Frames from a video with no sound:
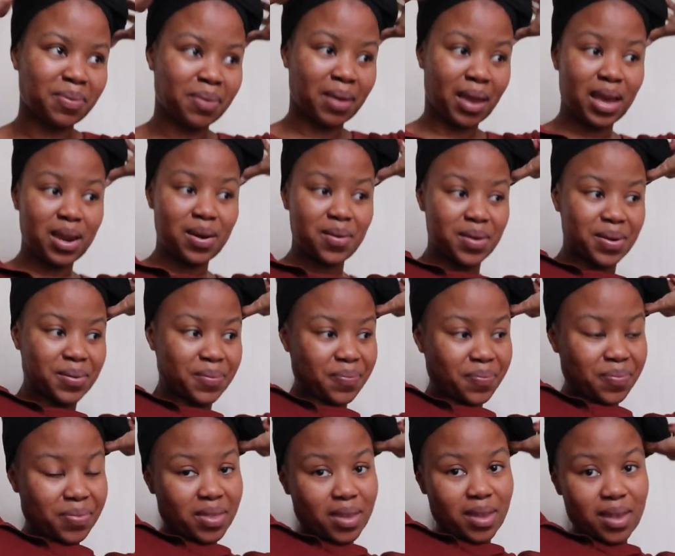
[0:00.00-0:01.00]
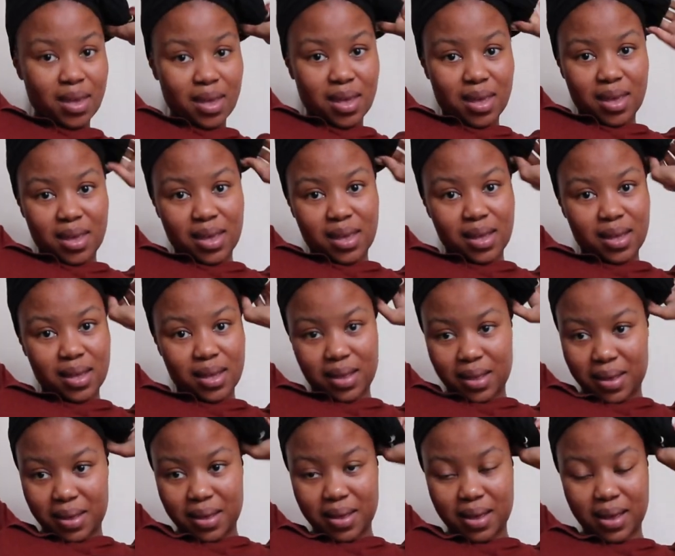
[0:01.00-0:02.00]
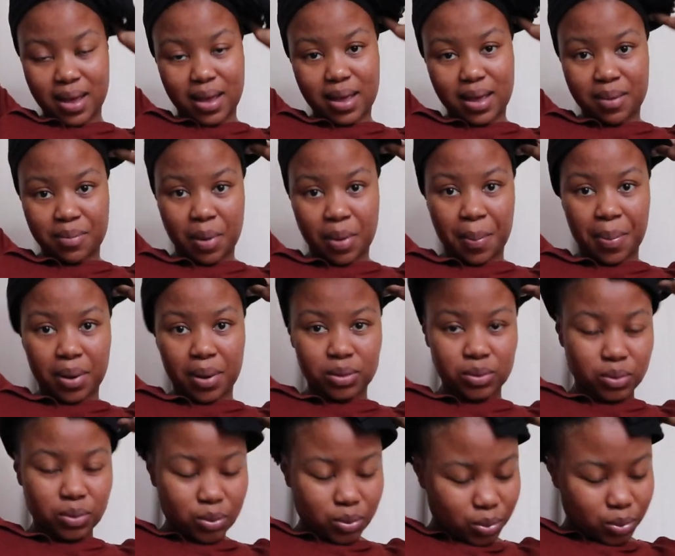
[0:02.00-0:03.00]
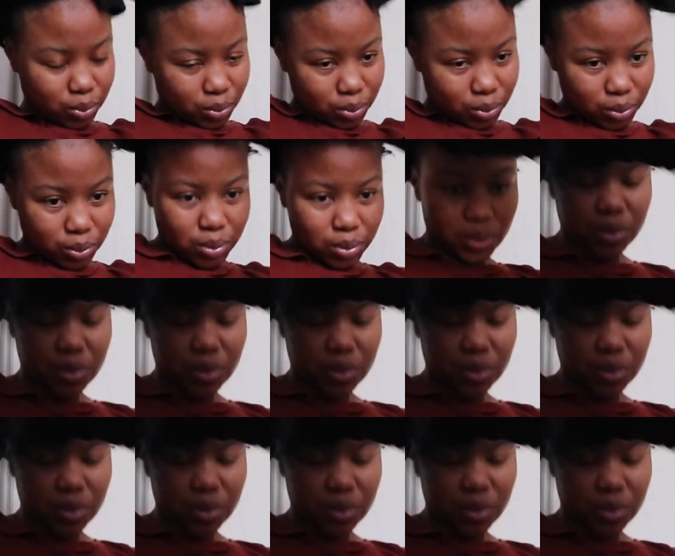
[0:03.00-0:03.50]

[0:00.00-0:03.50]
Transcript: Anyway, I am about to